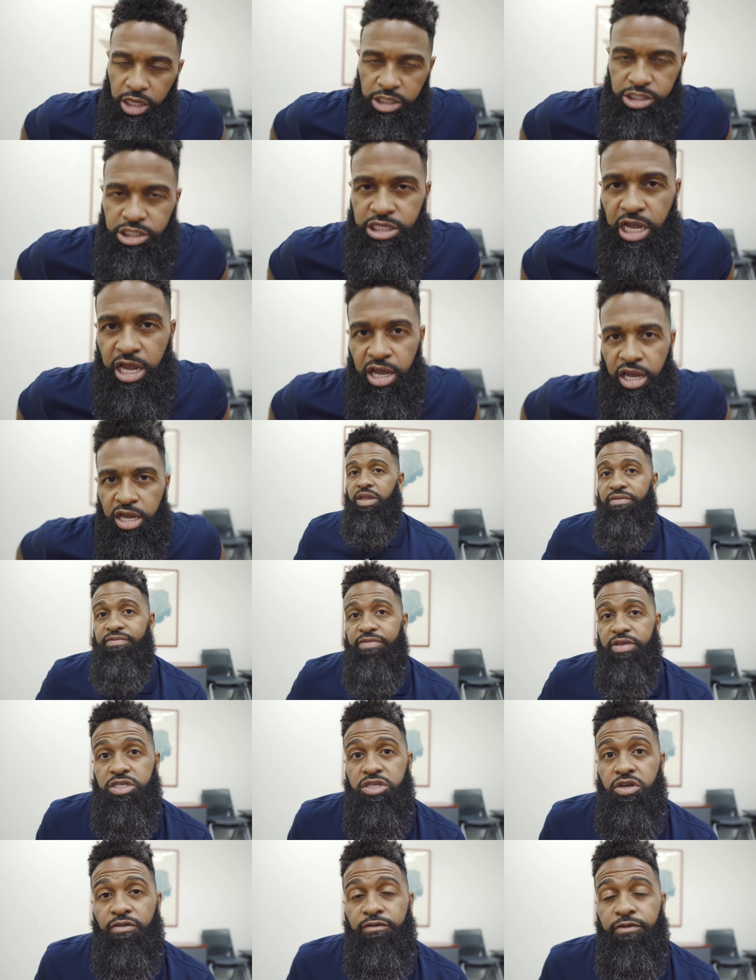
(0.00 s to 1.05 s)
H time. If
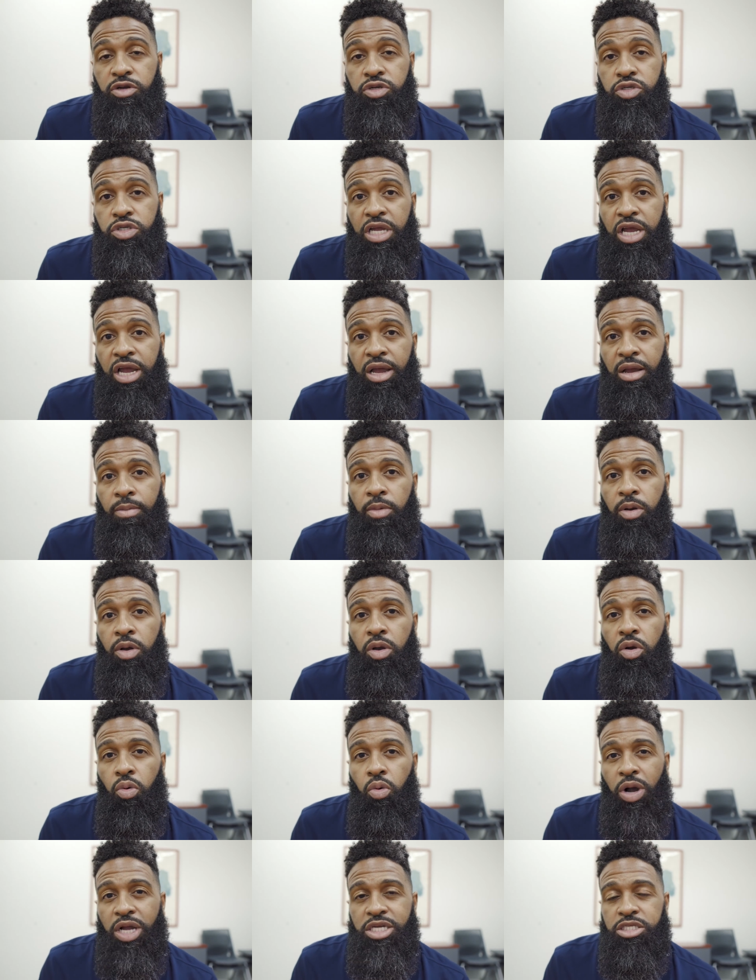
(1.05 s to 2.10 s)
this is your first
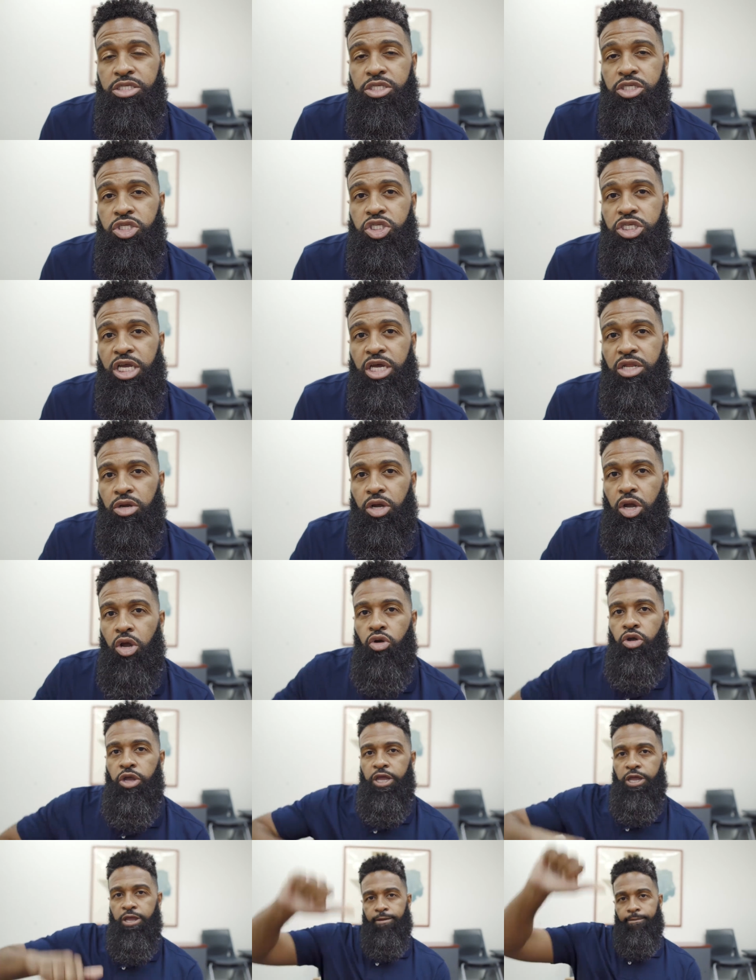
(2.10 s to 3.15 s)
time watching this channel, don't
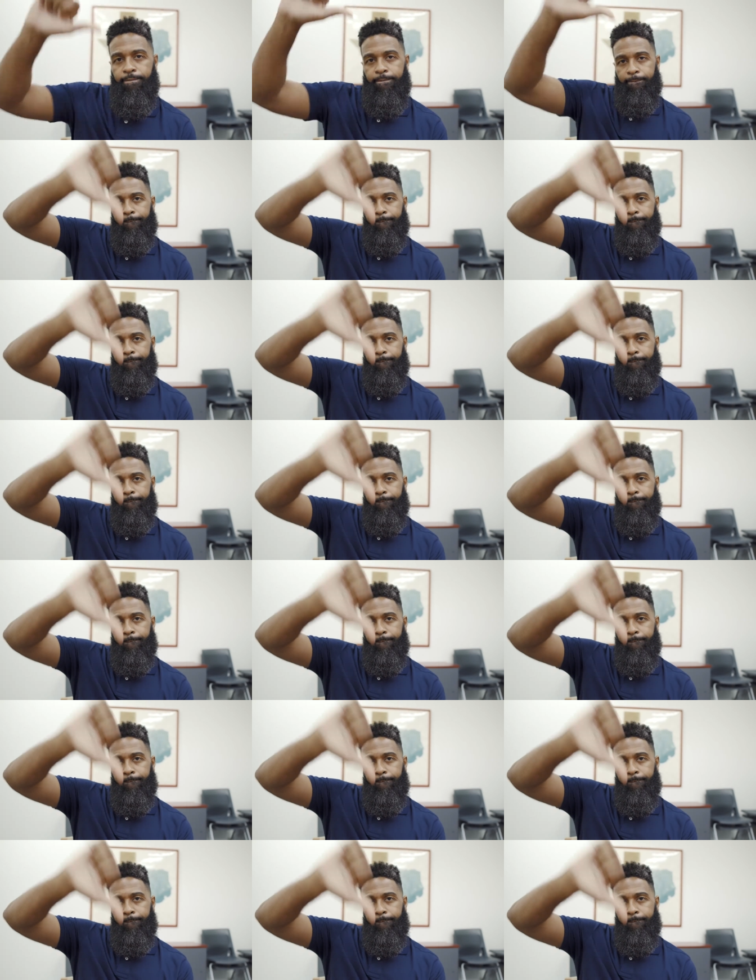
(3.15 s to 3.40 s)
hit.